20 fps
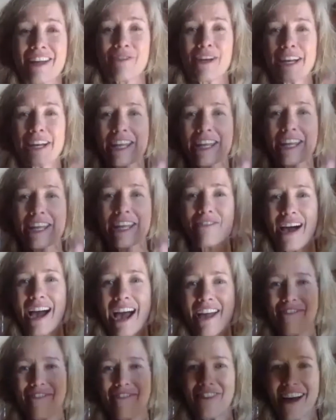want to give you a
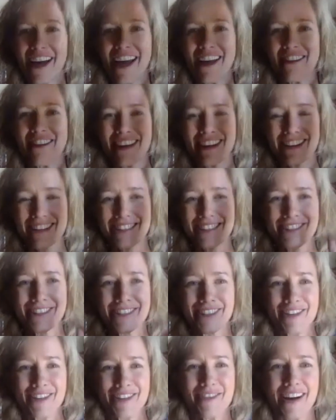high five. That
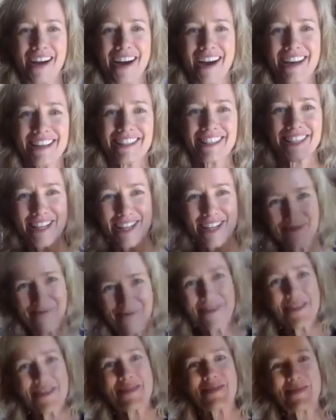is so awesome.
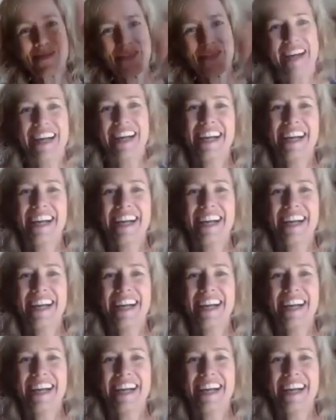Woo!